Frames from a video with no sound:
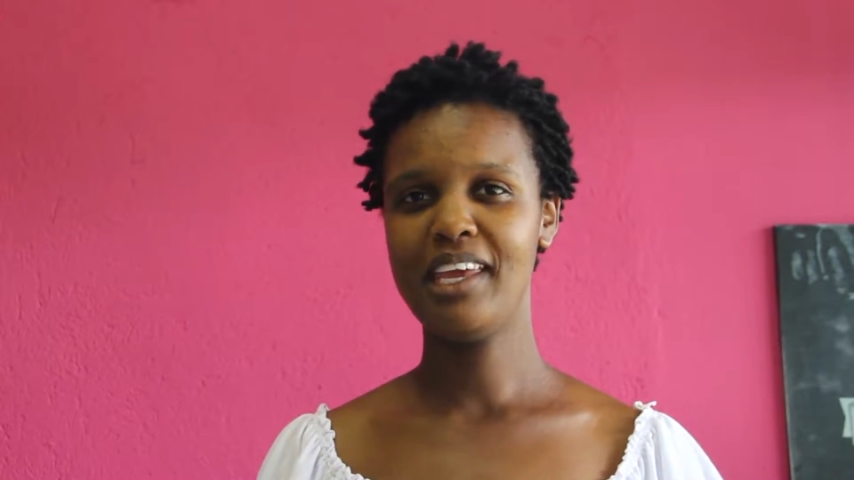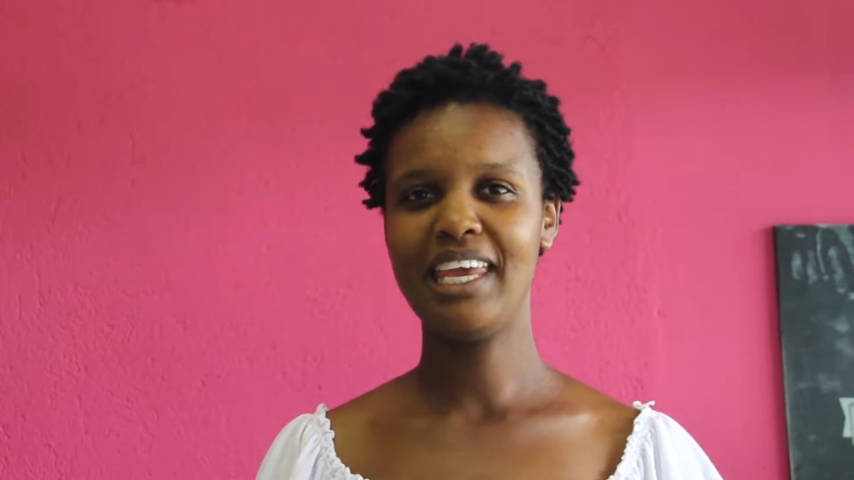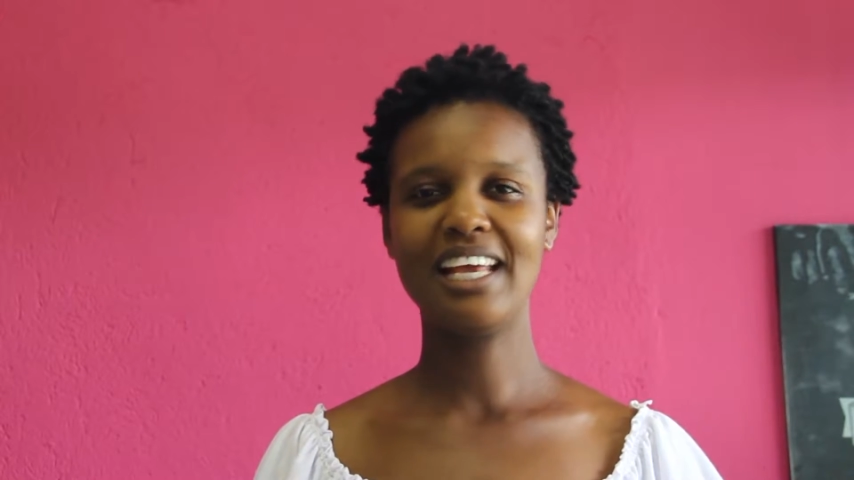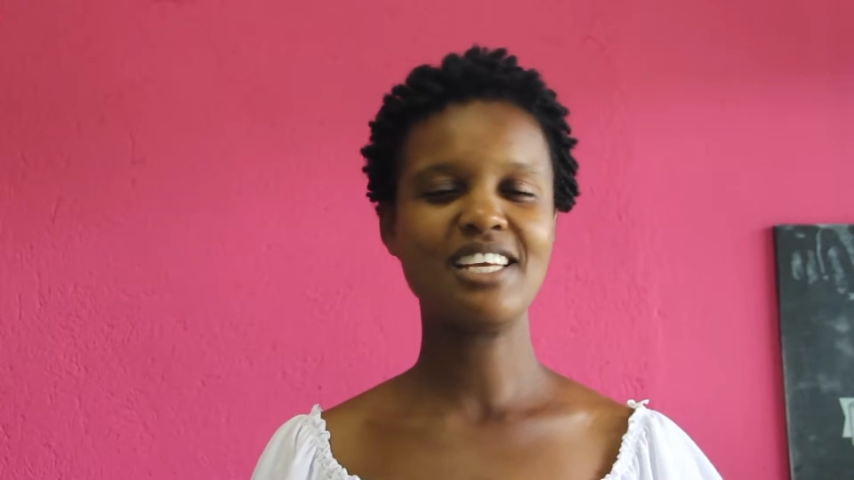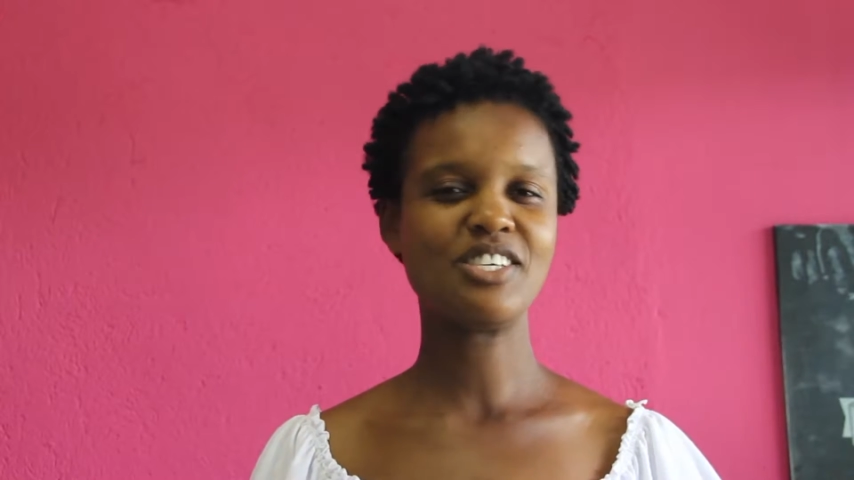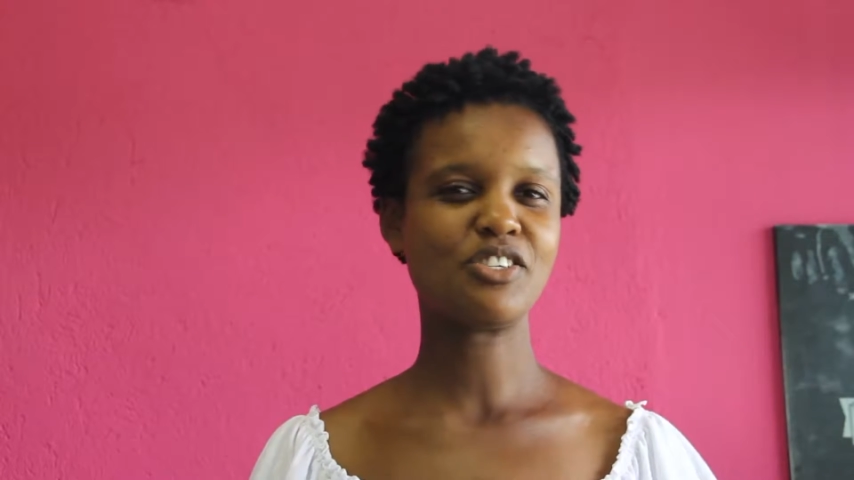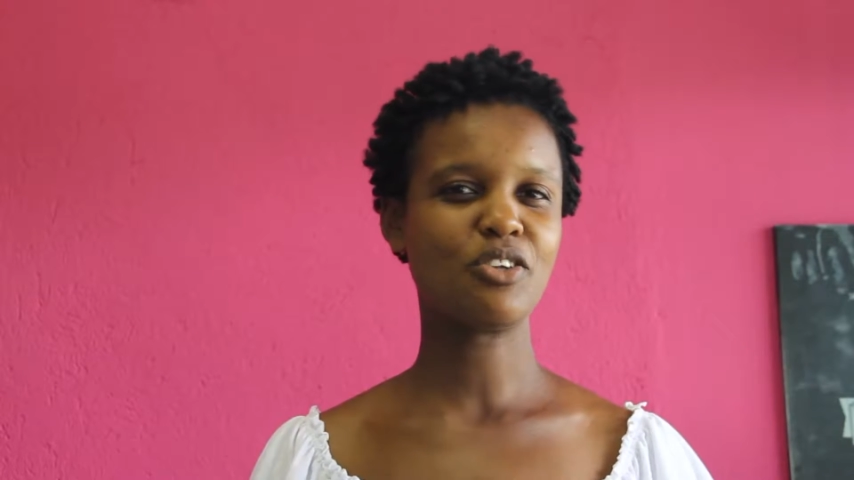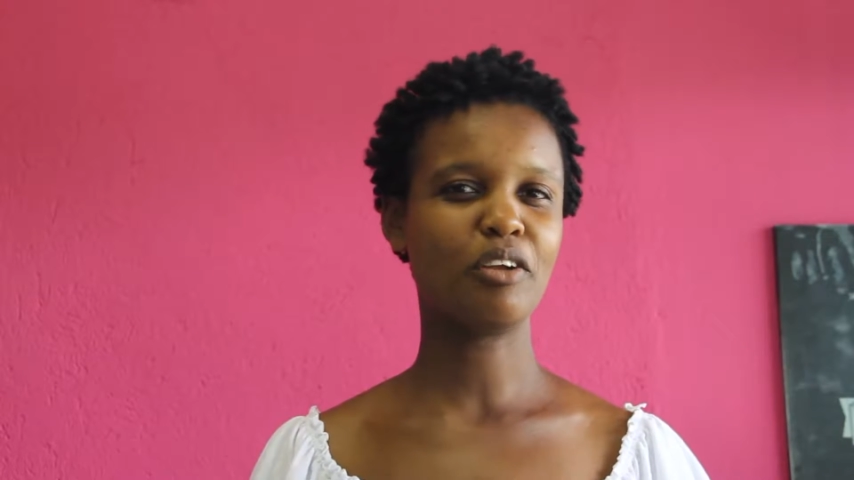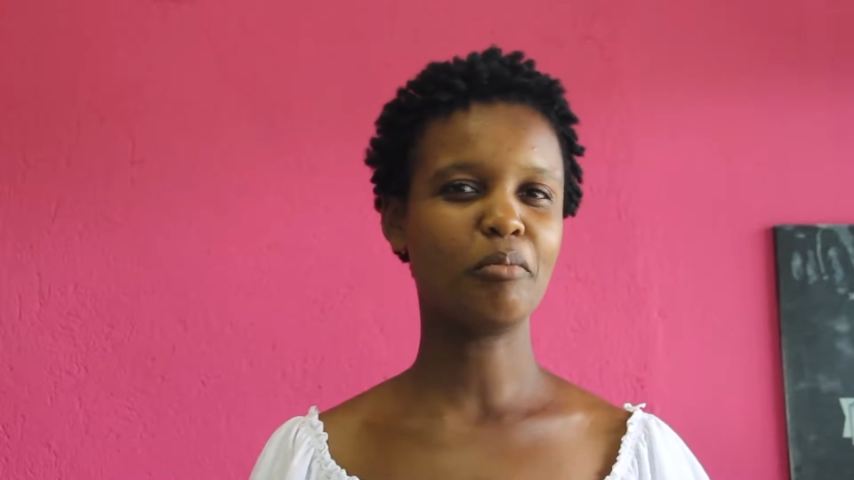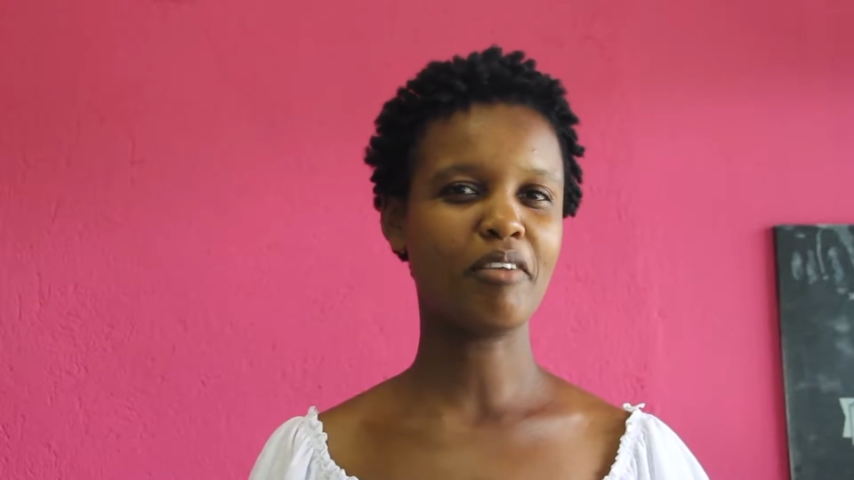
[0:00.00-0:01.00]
English is
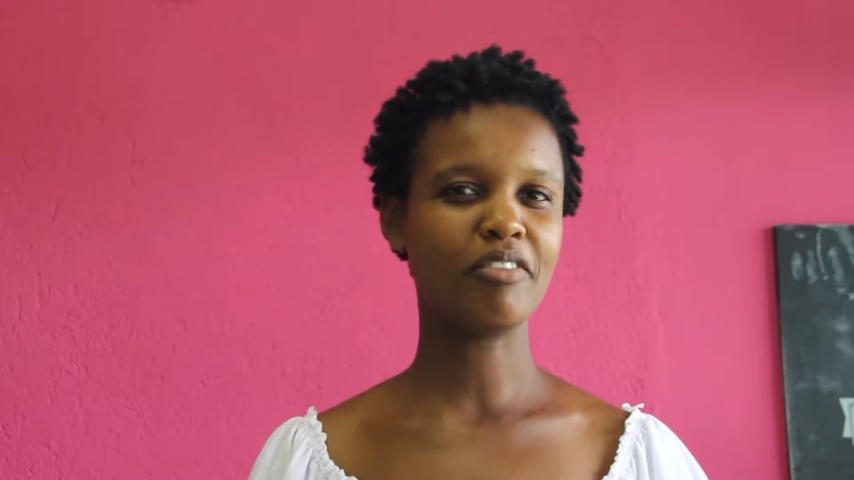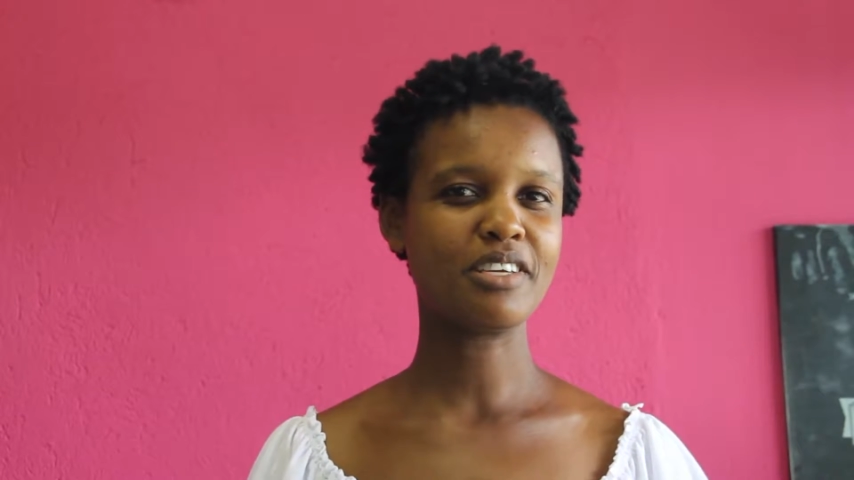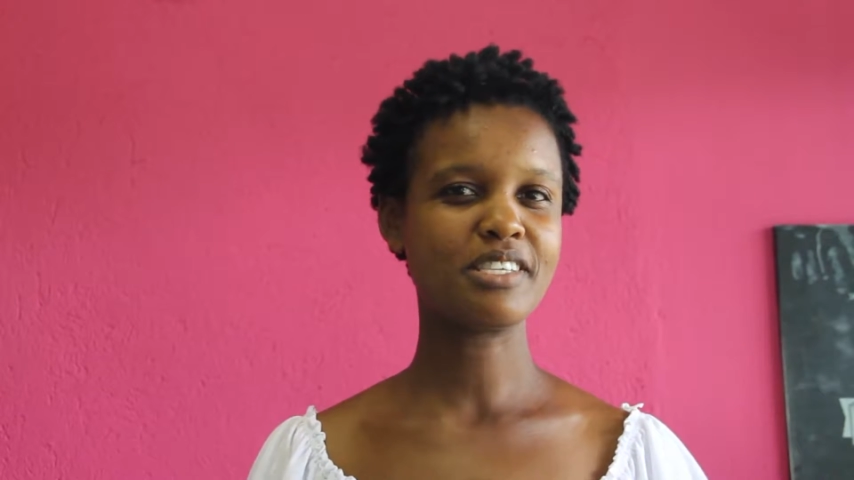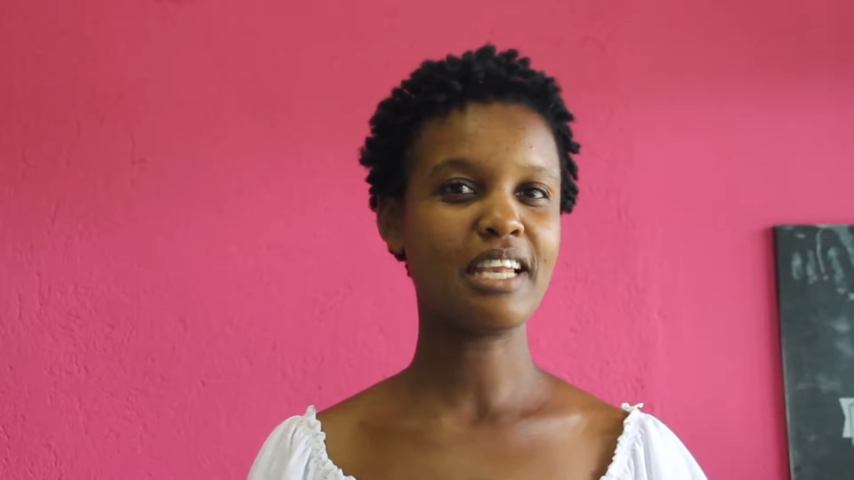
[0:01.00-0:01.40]
not my first